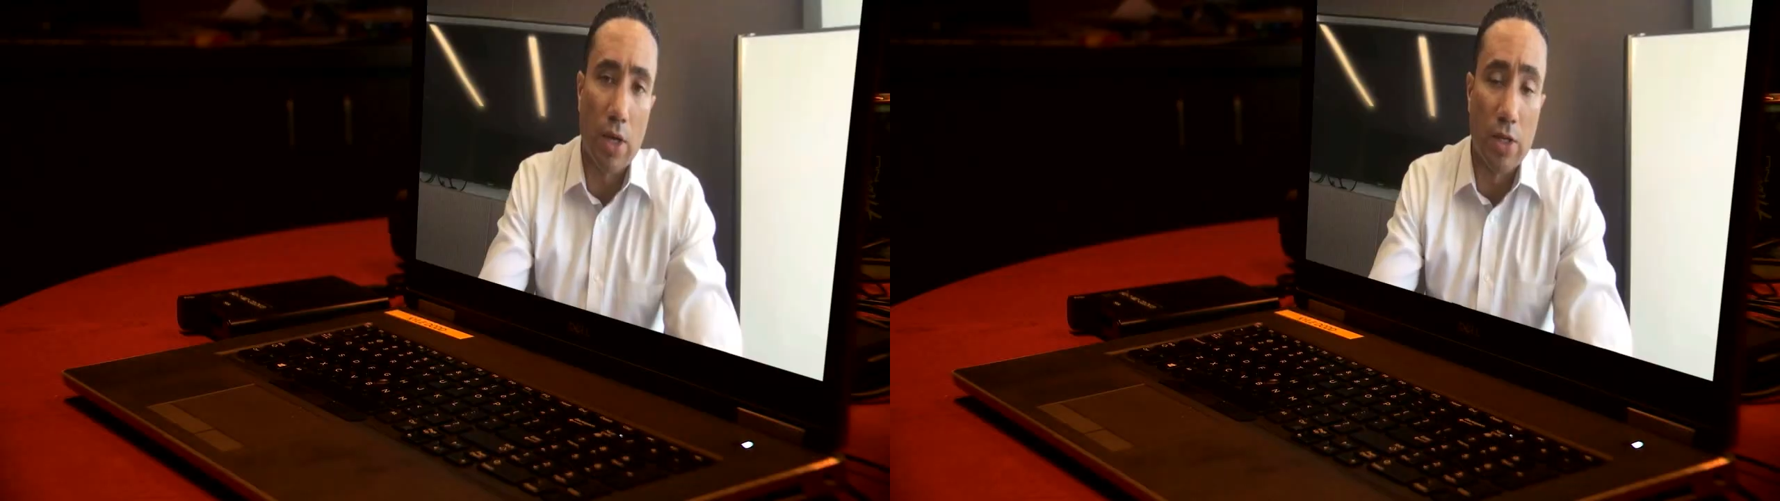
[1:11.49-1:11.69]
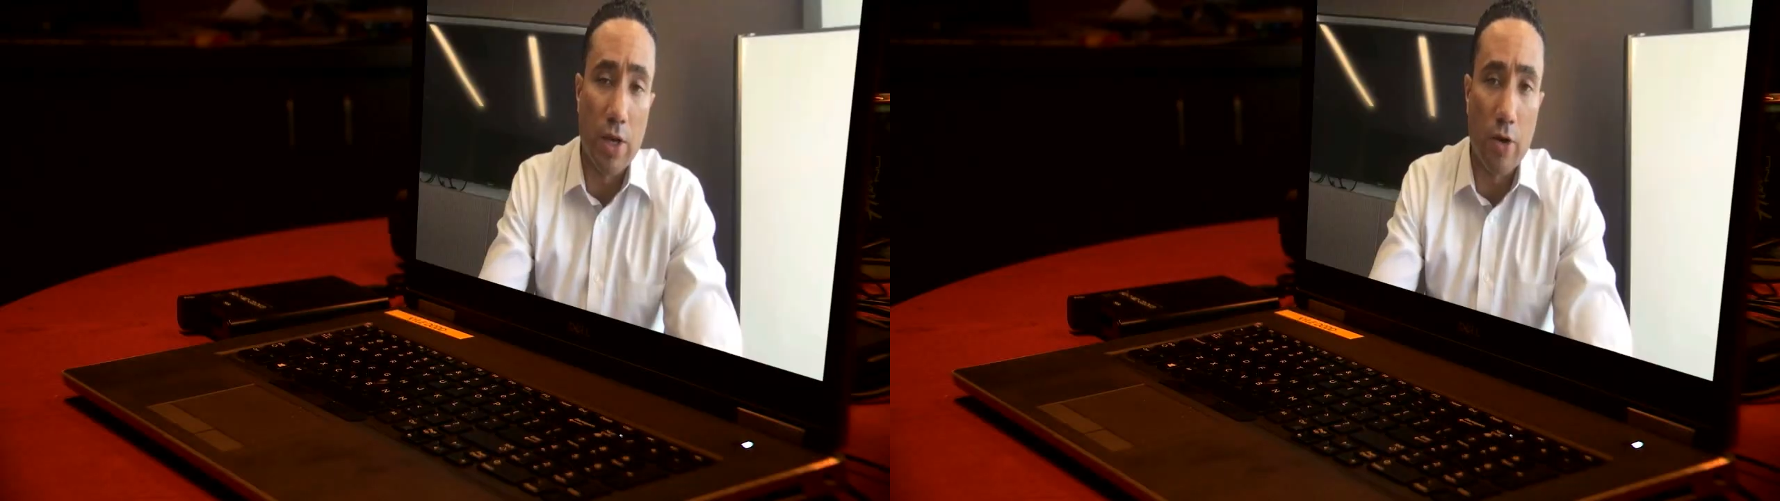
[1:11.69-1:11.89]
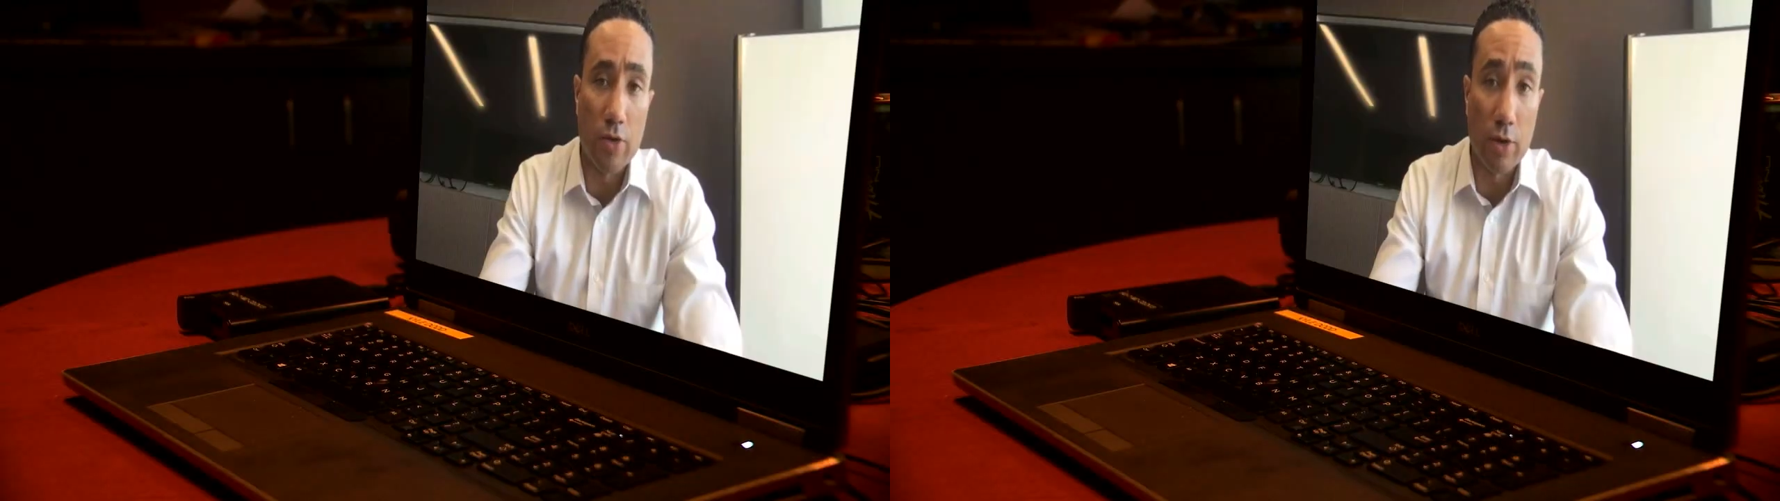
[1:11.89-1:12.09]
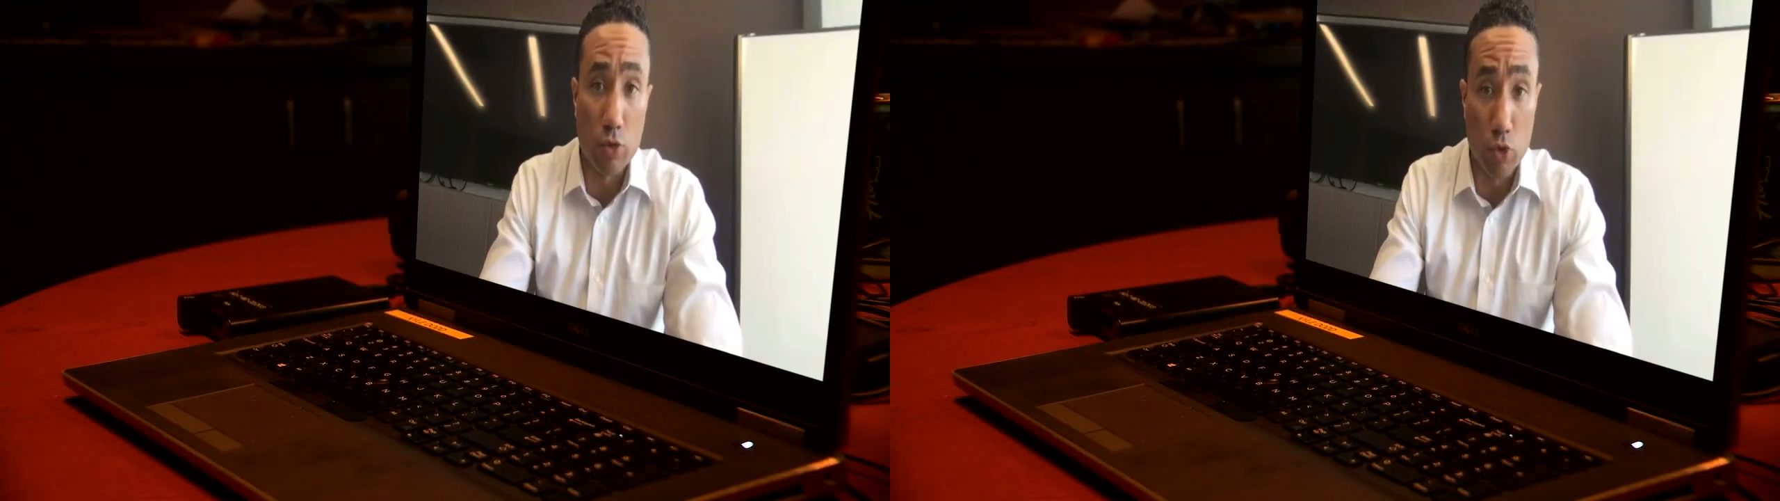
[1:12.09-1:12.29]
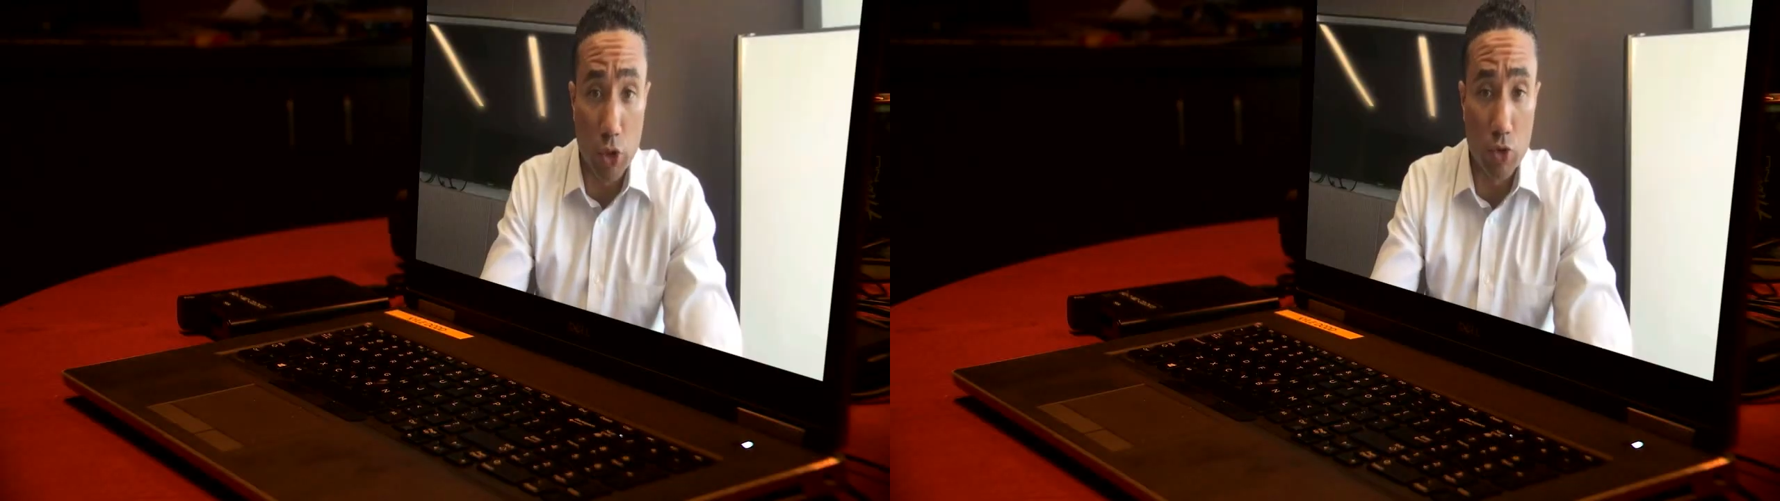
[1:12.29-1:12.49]
years of
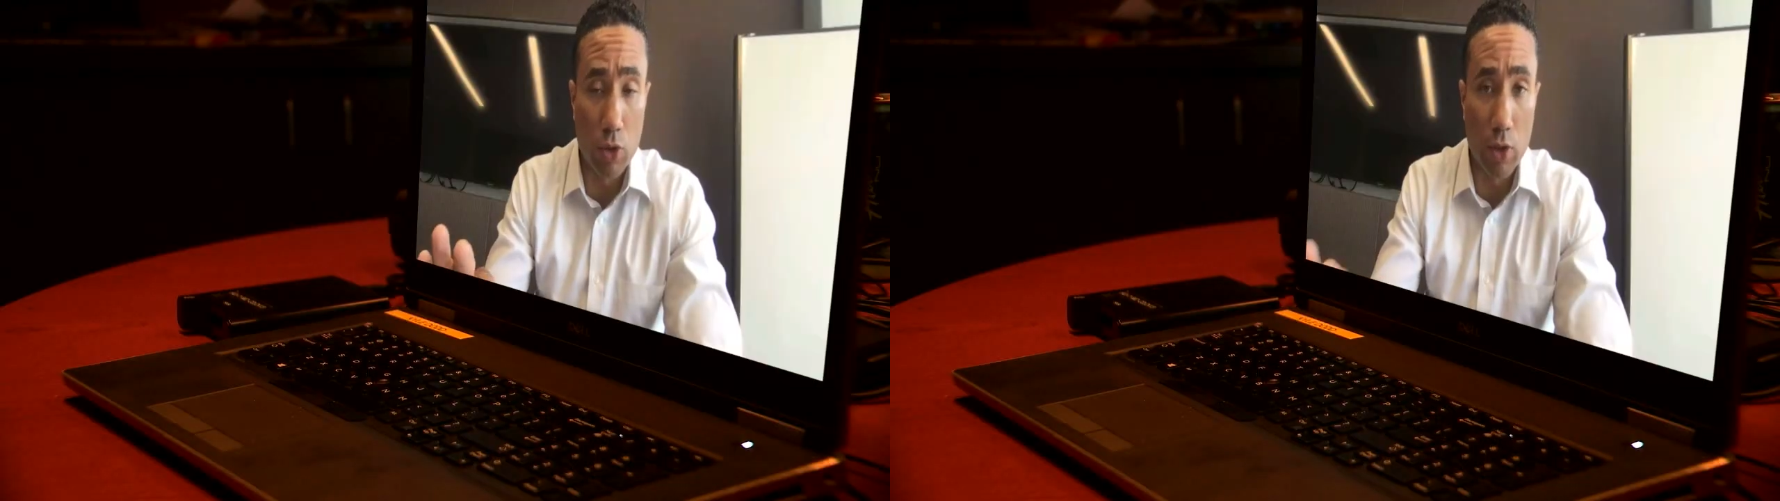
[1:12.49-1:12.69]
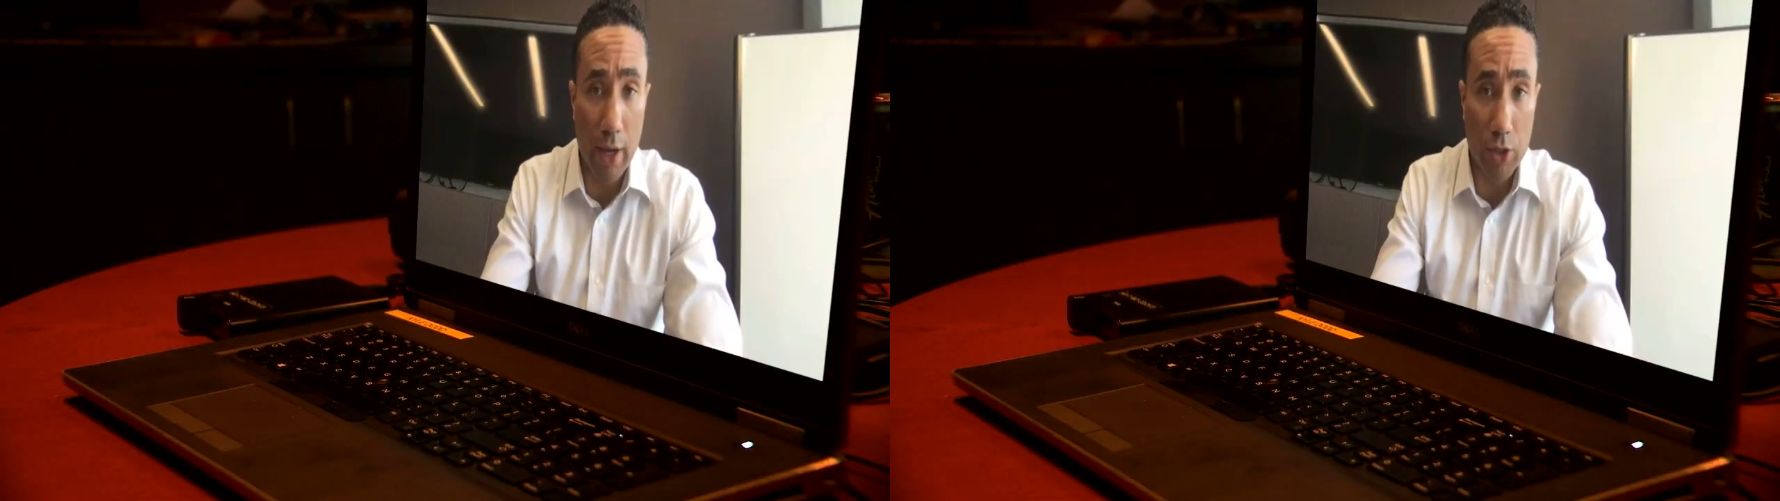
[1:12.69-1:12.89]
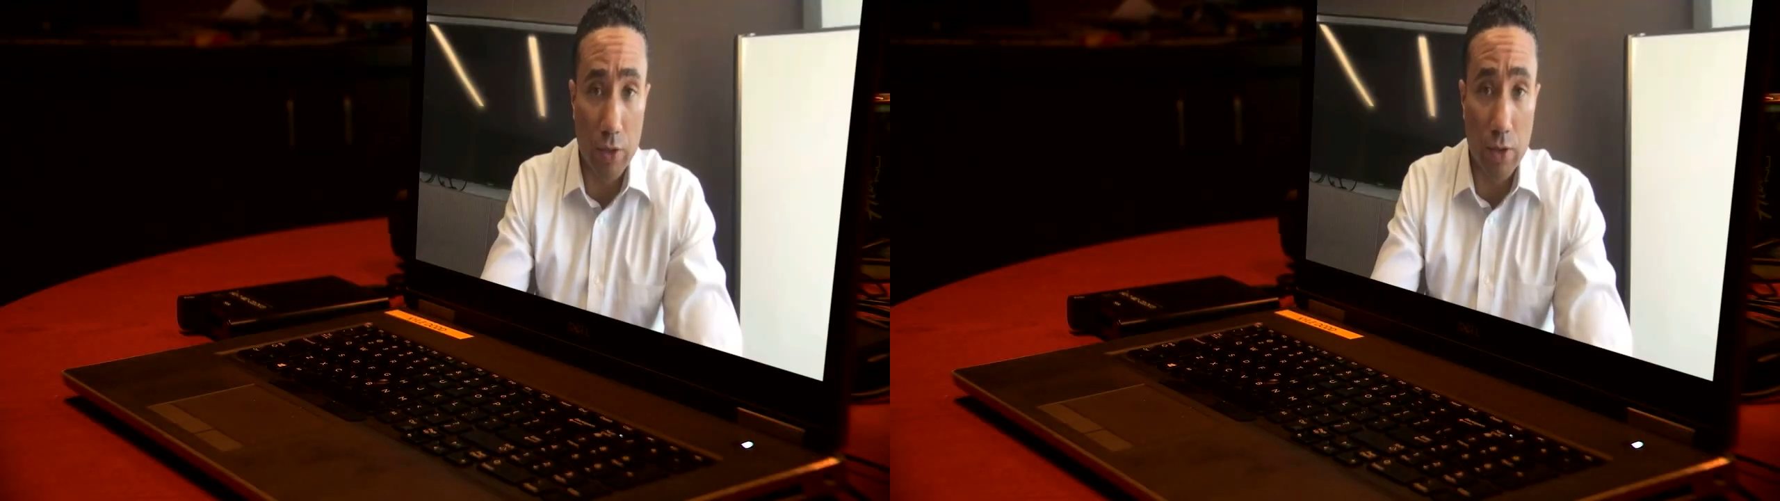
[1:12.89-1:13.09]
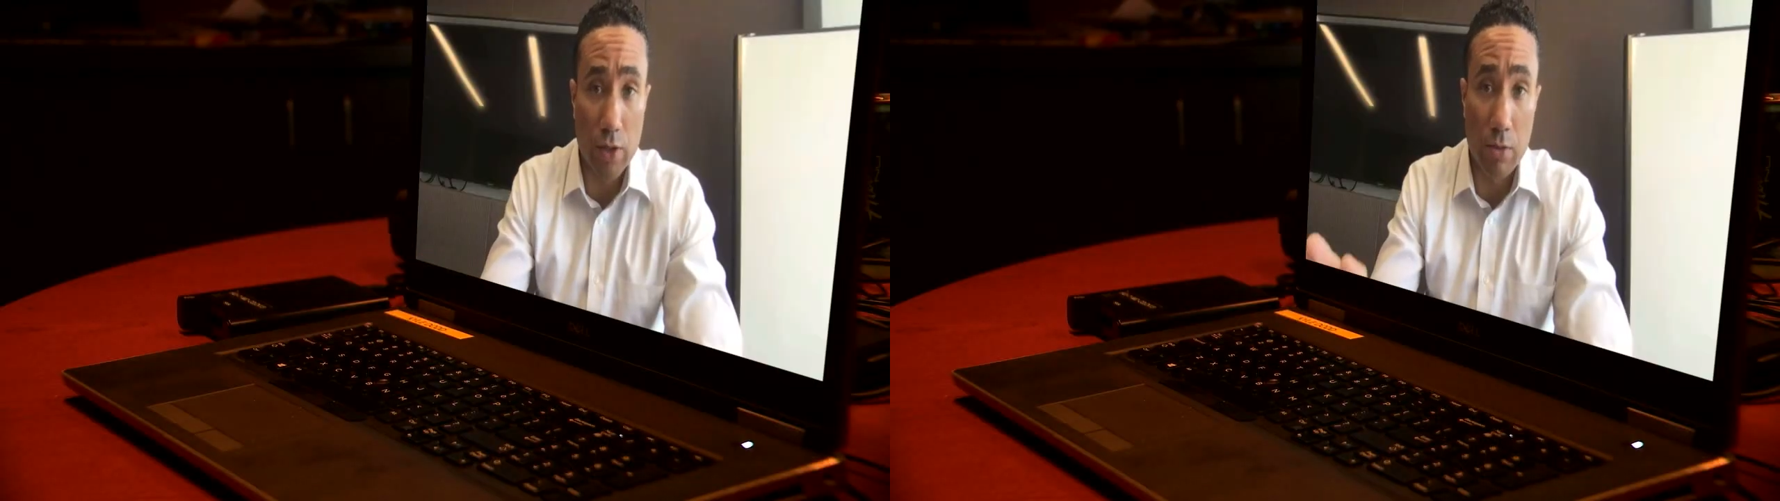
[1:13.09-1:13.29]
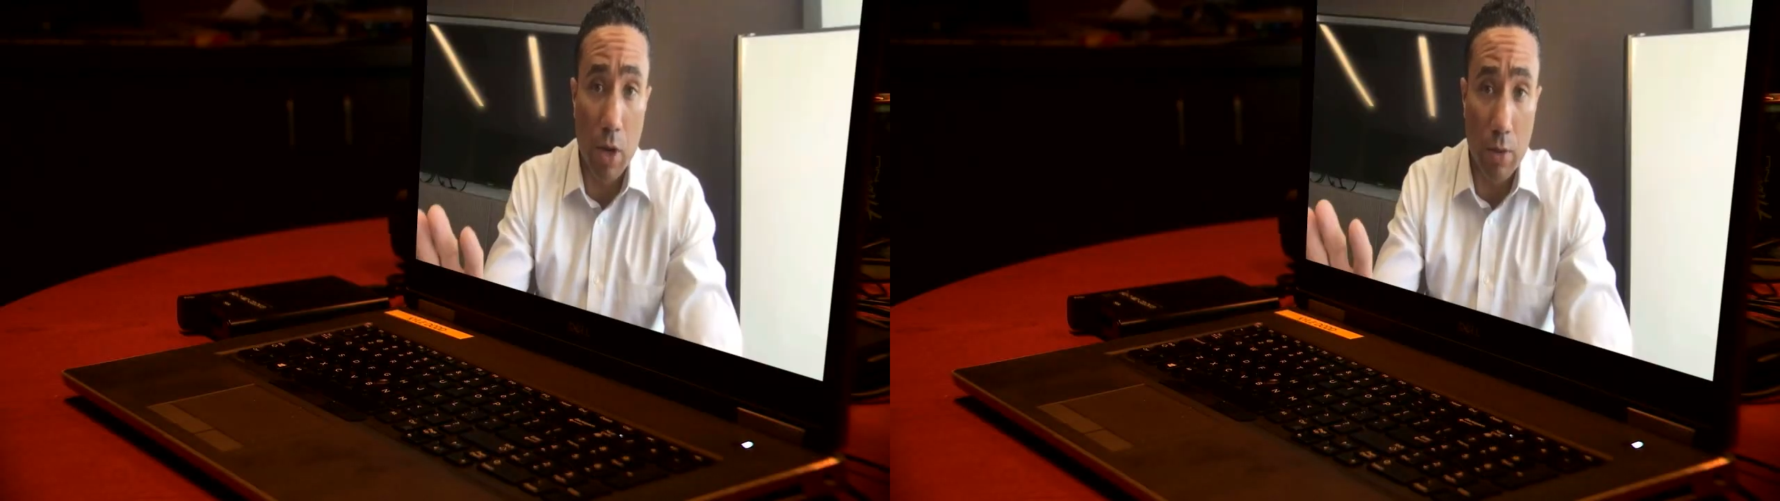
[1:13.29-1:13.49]
judicial elections, and